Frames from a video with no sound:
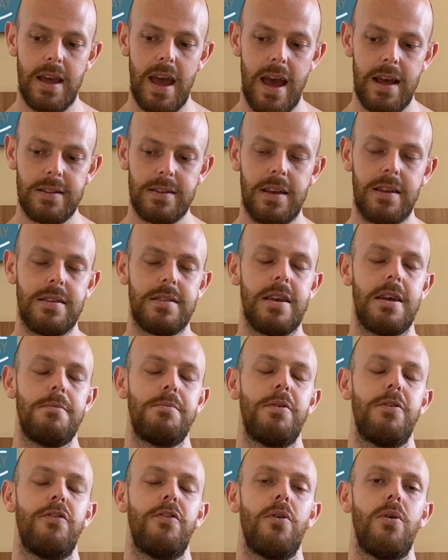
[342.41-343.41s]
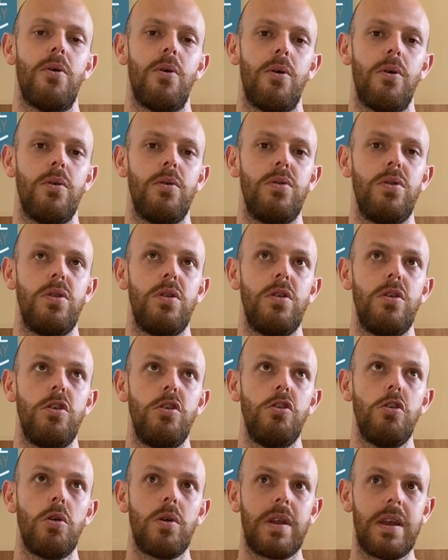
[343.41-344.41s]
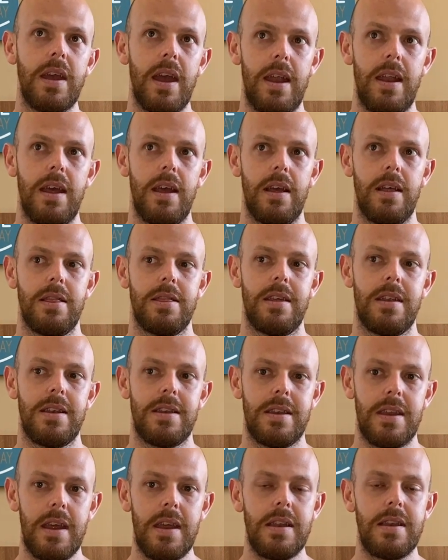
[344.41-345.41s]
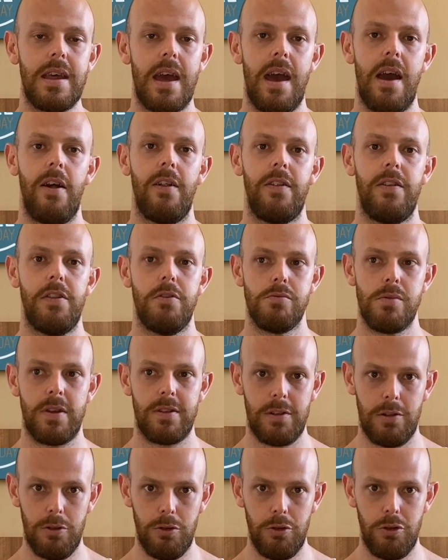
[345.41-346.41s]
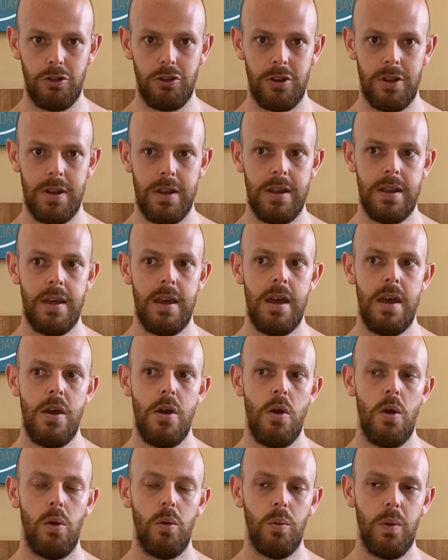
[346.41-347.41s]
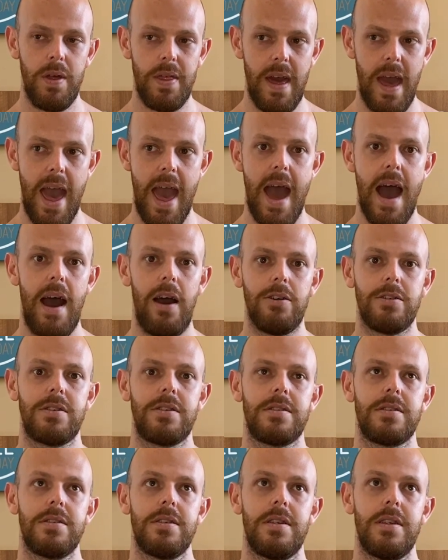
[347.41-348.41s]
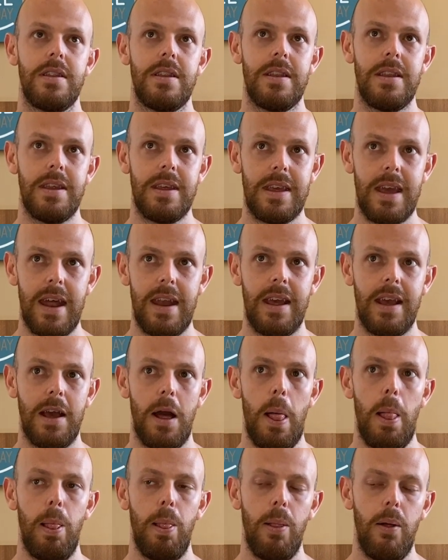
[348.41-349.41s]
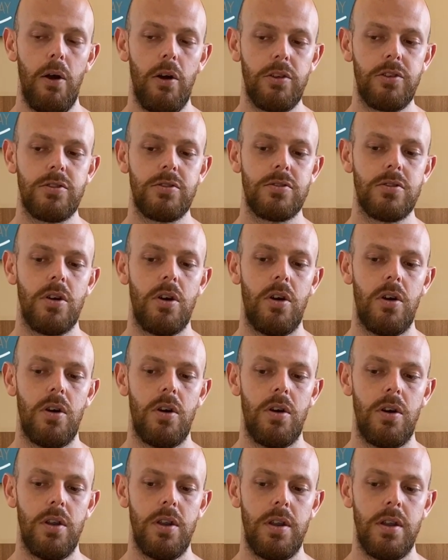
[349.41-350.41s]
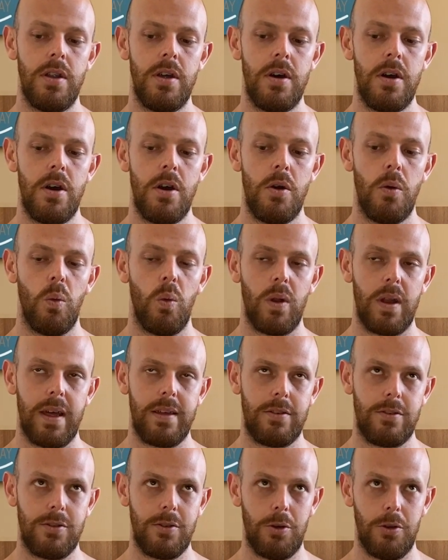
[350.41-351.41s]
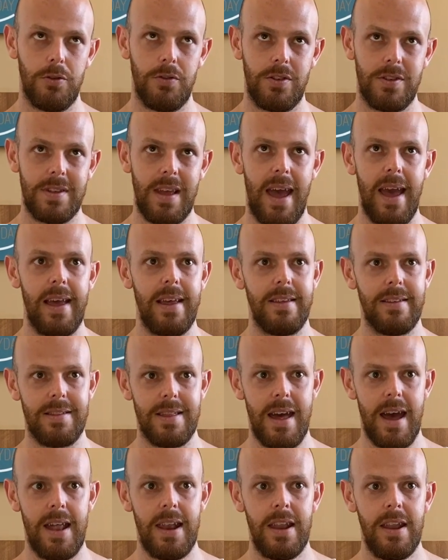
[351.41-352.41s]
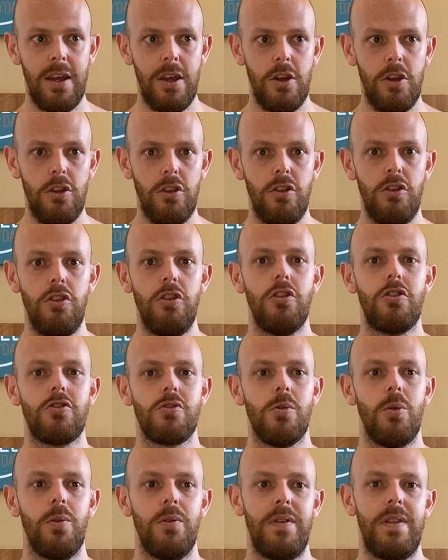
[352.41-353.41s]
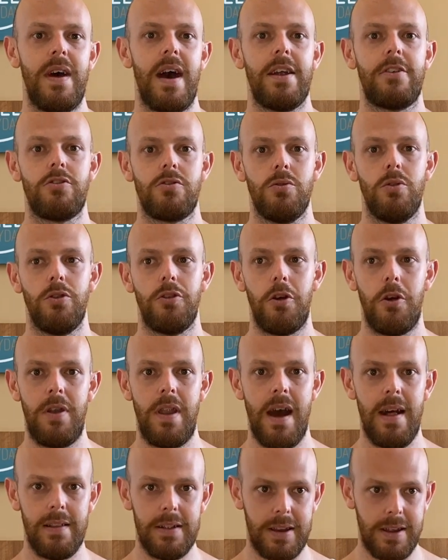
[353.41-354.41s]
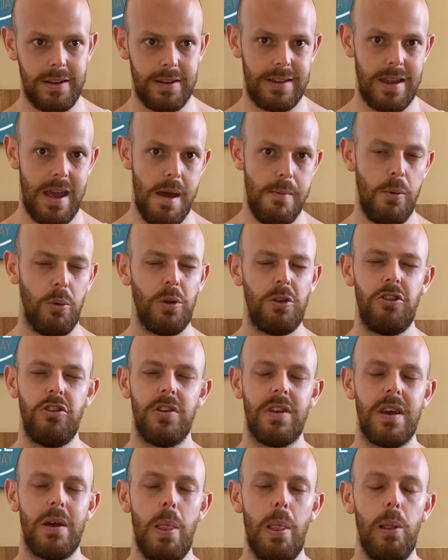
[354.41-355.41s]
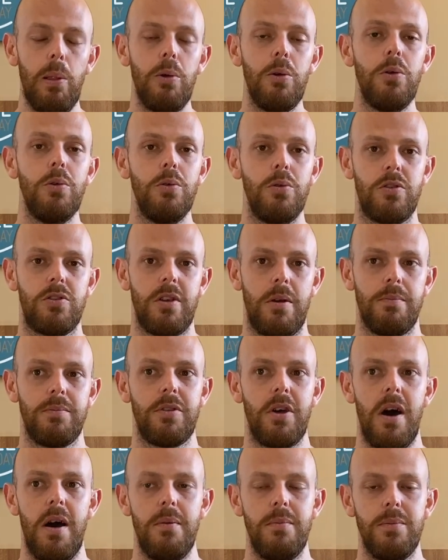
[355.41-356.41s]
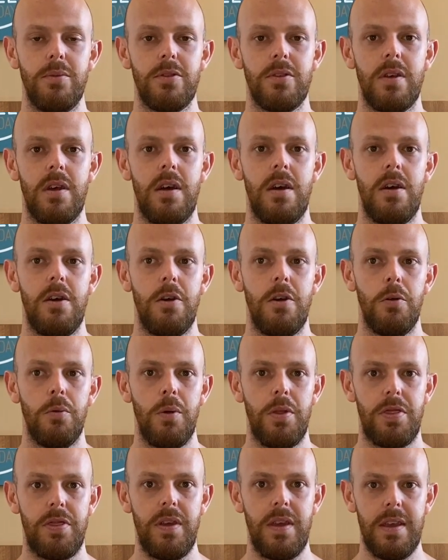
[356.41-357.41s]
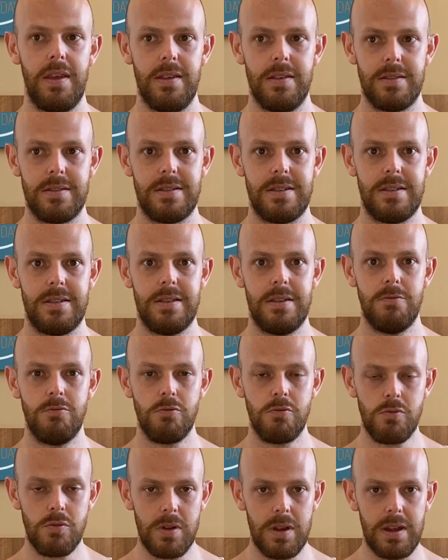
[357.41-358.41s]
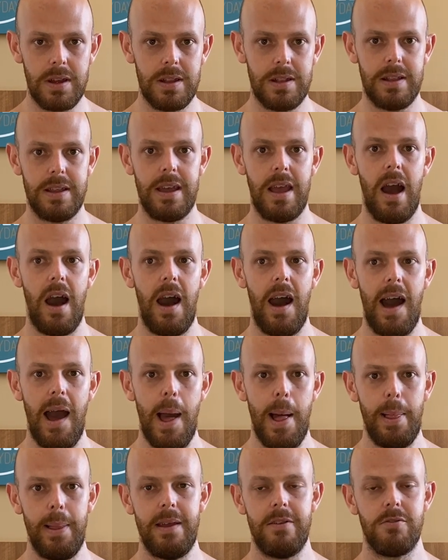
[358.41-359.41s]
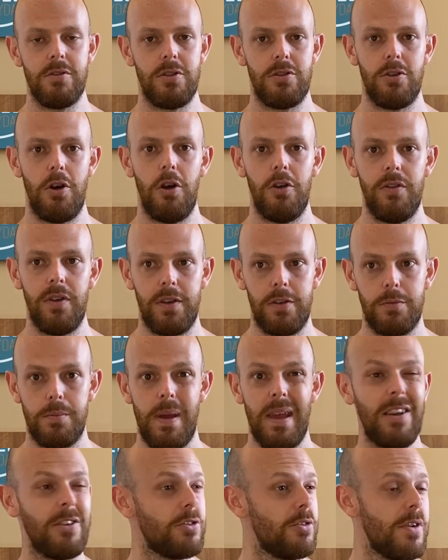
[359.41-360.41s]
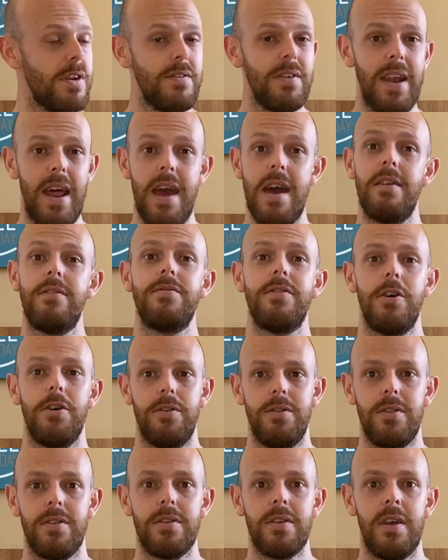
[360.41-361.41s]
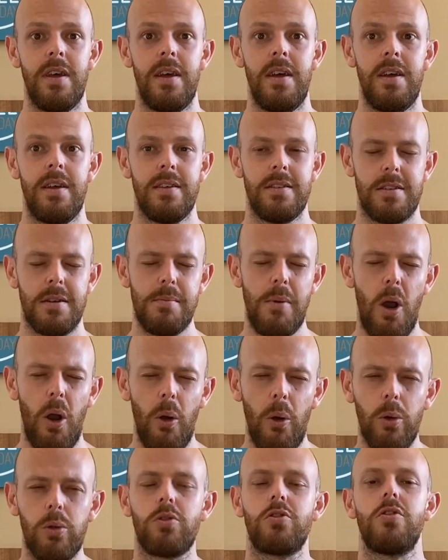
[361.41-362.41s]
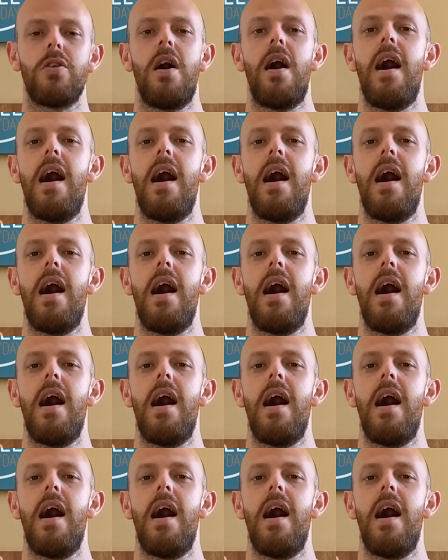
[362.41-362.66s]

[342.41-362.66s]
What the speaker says: as I said before, you're getting the detail and the resolution without getting a loss on what I sort of say is that neutral, natural tonality and timbre, which you can lose sometimes with these really highly resolving speakers or even headphones. Some ultra